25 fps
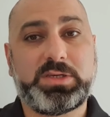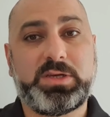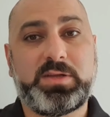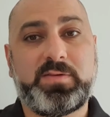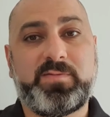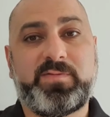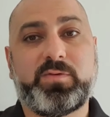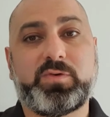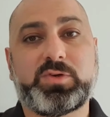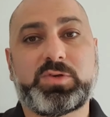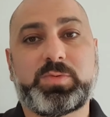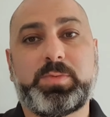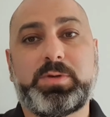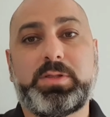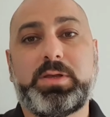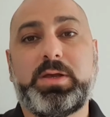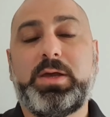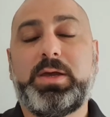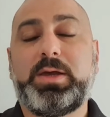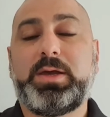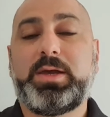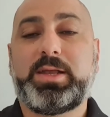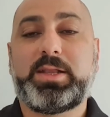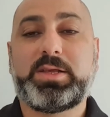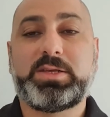enforcement
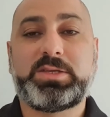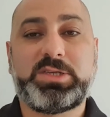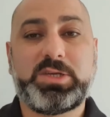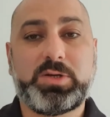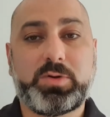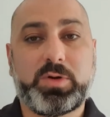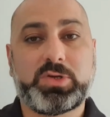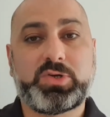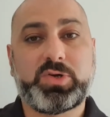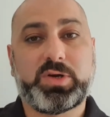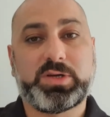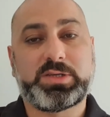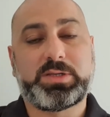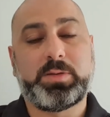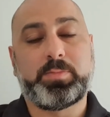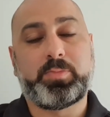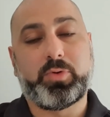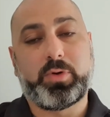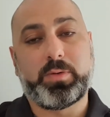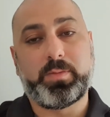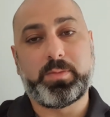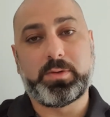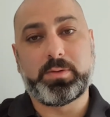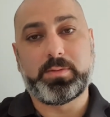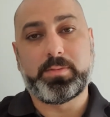in a Zero Trust
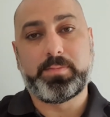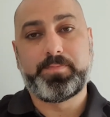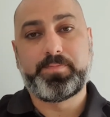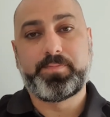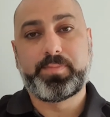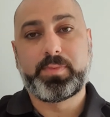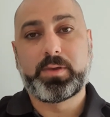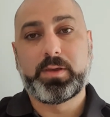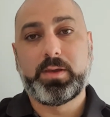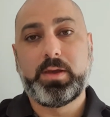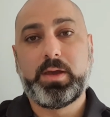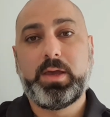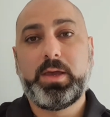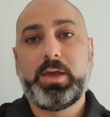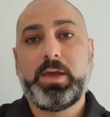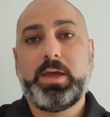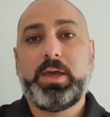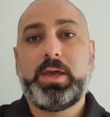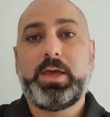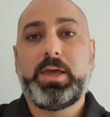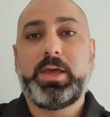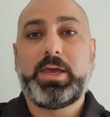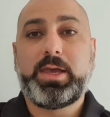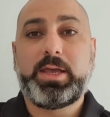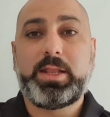deployment.
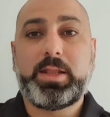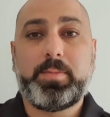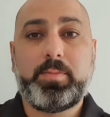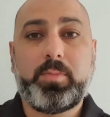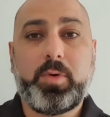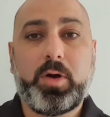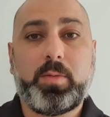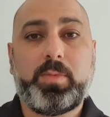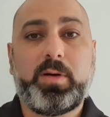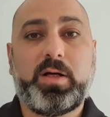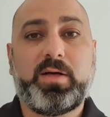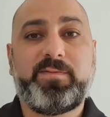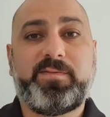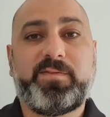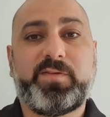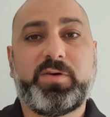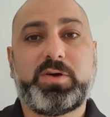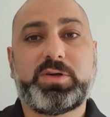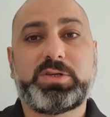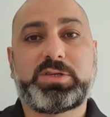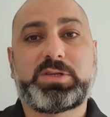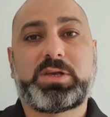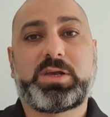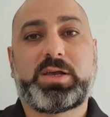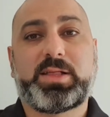In a
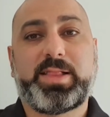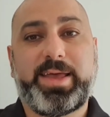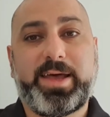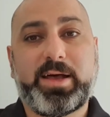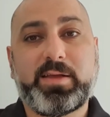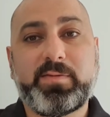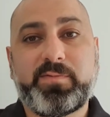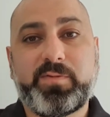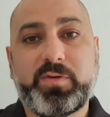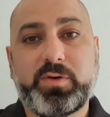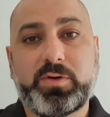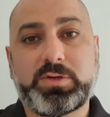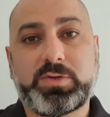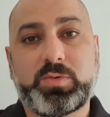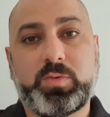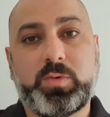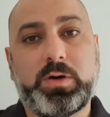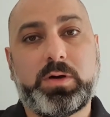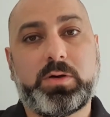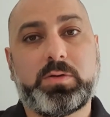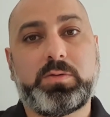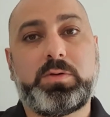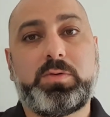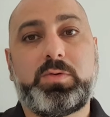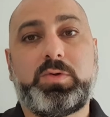mobile-first, cloud-first
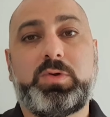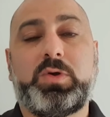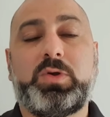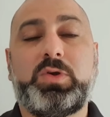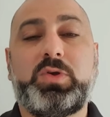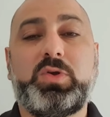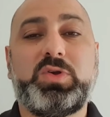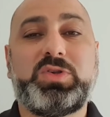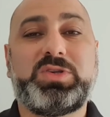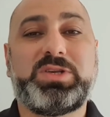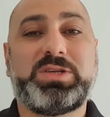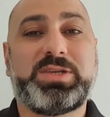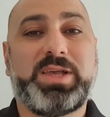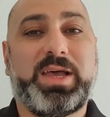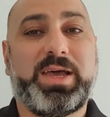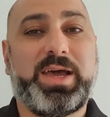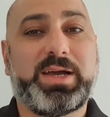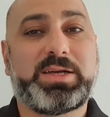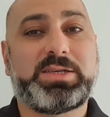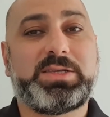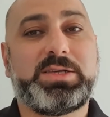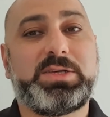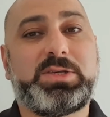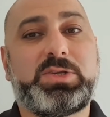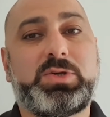world, your users
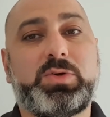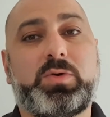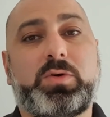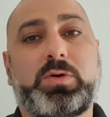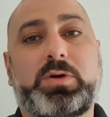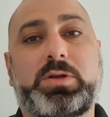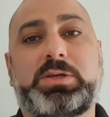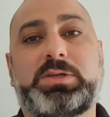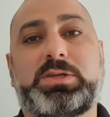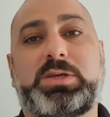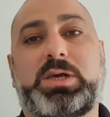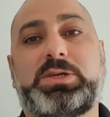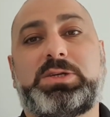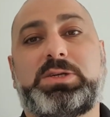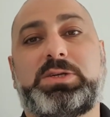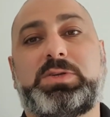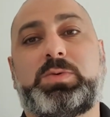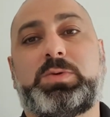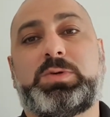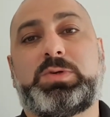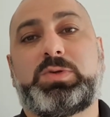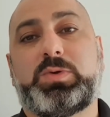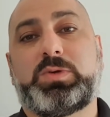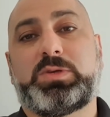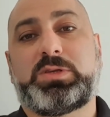access your organization's
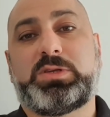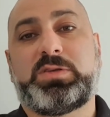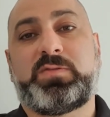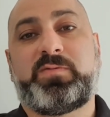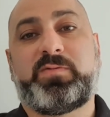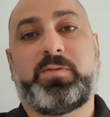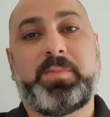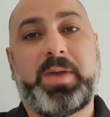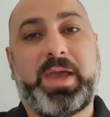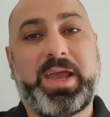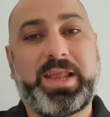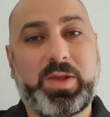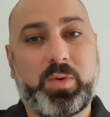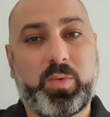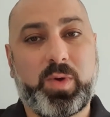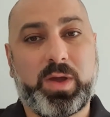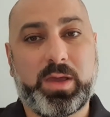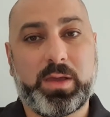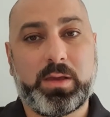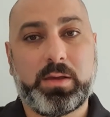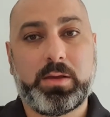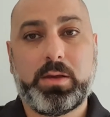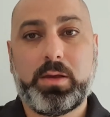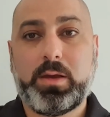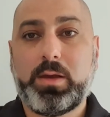resources from anywhere.
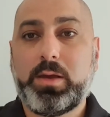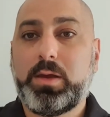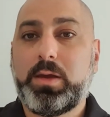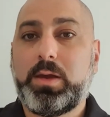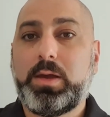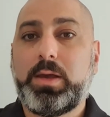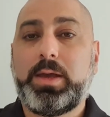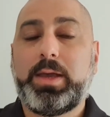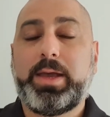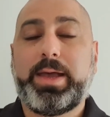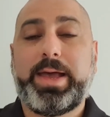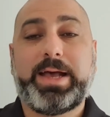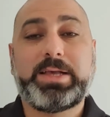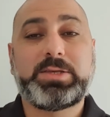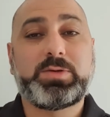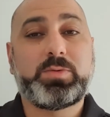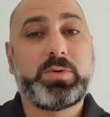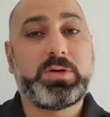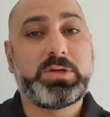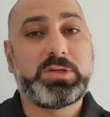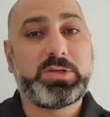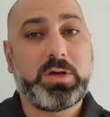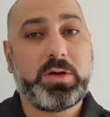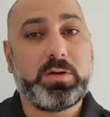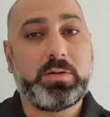As a
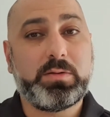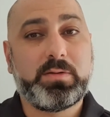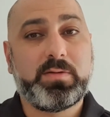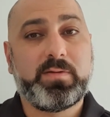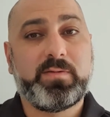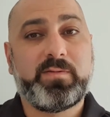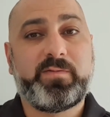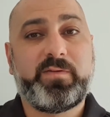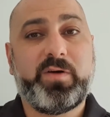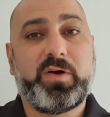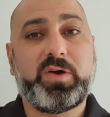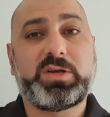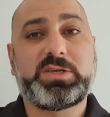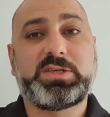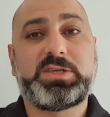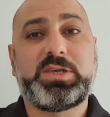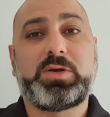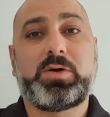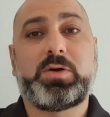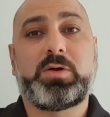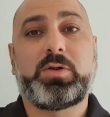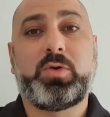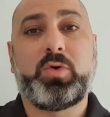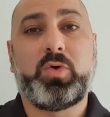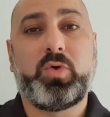result, focusing
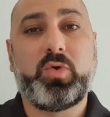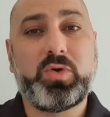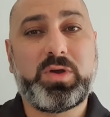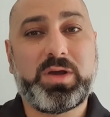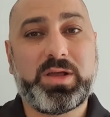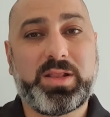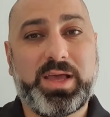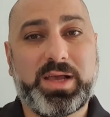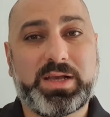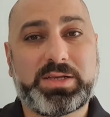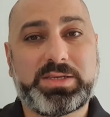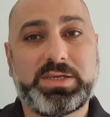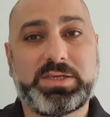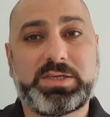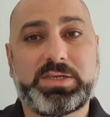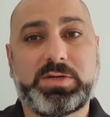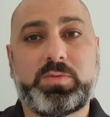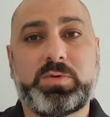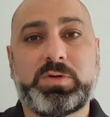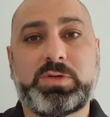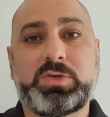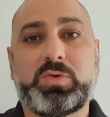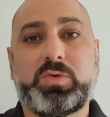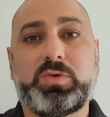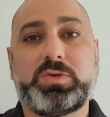on who can access a
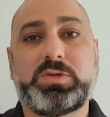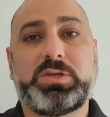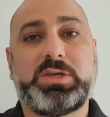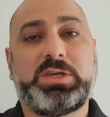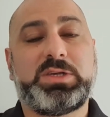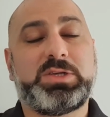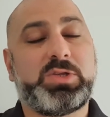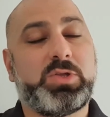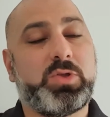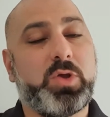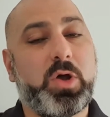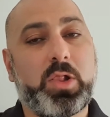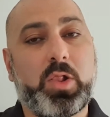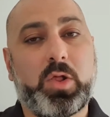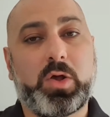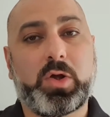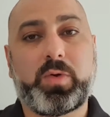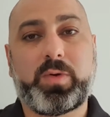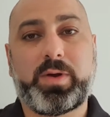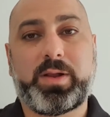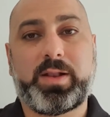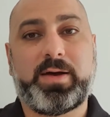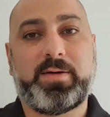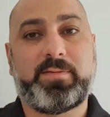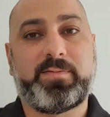resource is no
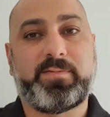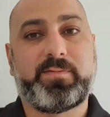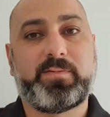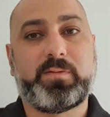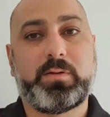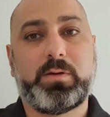longer enough.